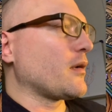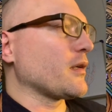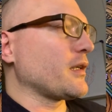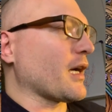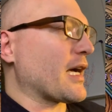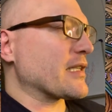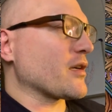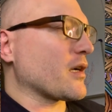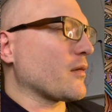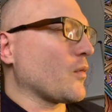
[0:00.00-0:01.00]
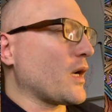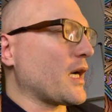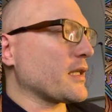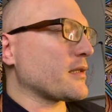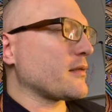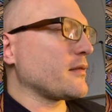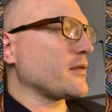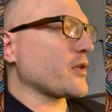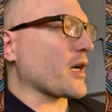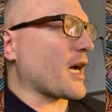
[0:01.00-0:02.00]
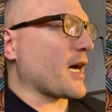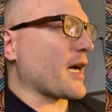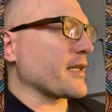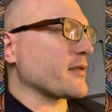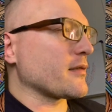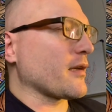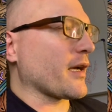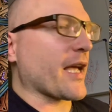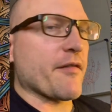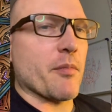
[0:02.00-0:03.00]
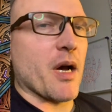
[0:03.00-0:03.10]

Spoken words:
guy's got what? He's got eyes. I gave him